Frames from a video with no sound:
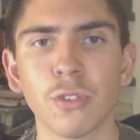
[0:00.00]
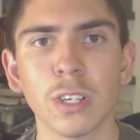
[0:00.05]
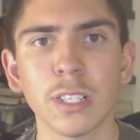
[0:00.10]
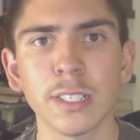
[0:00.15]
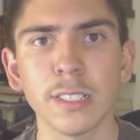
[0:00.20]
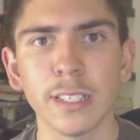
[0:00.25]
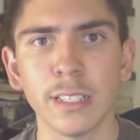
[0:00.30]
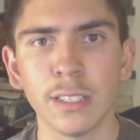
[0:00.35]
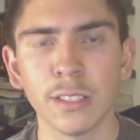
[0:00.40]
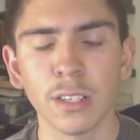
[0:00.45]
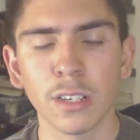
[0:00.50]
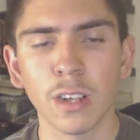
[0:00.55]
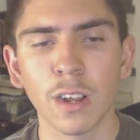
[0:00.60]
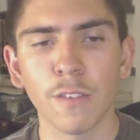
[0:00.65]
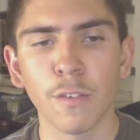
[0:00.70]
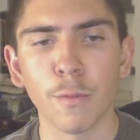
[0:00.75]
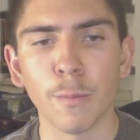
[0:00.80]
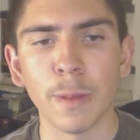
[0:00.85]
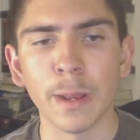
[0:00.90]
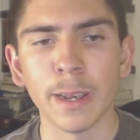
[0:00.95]
trust in the
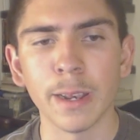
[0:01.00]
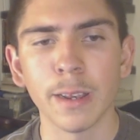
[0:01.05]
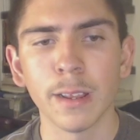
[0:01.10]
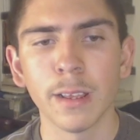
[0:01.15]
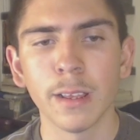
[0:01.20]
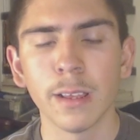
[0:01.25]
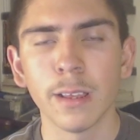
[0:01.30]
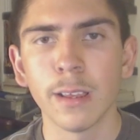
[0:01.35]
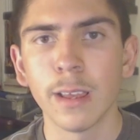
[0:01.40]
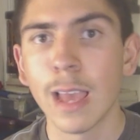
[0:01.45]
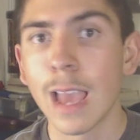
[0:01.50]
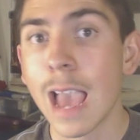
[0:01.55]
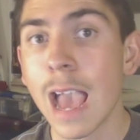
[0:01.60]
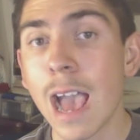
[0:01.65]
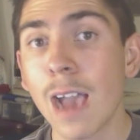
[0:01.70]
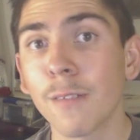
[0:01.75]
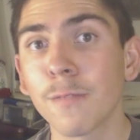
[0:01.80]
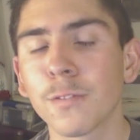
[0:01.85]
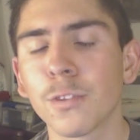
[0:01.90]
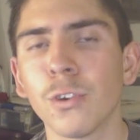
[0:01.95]
government
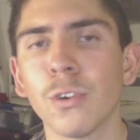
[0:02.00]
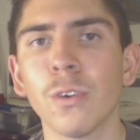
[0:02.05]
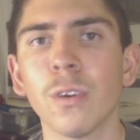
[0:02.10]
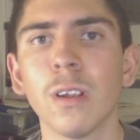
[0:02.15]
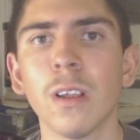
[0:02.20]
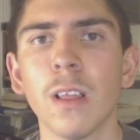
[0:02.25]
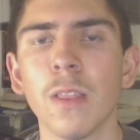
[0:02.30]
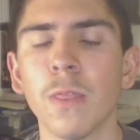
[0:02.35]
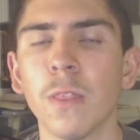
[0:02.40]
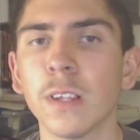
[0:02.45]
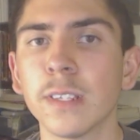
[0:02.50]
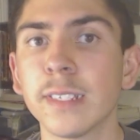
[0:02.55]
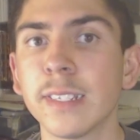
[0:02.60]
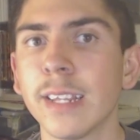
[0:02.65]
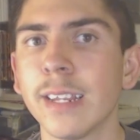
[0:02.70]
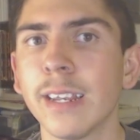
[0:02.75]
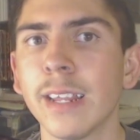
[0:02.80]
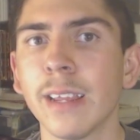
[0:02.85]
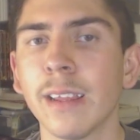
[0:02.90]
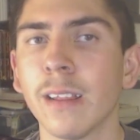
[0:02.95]
after the
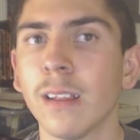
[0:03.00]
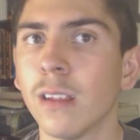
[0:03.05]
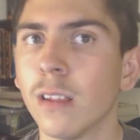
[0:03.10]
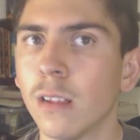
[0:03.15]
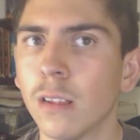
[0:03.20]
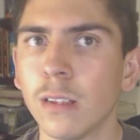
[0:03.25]
Senate